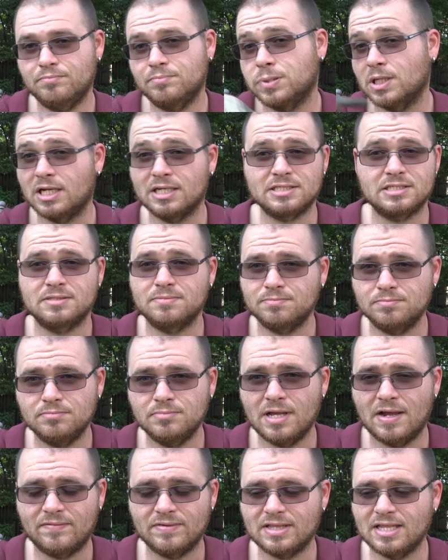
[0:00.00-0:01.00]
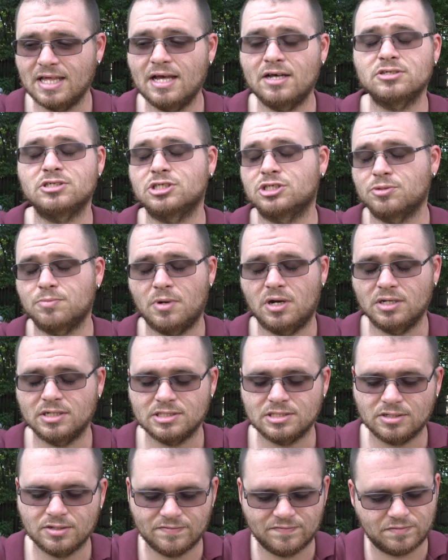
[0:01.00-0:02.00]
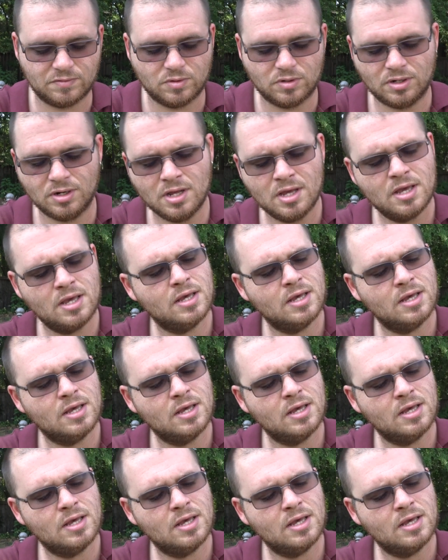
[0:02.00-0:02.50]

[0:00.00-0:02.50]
Plus everything else a shemagh is good for.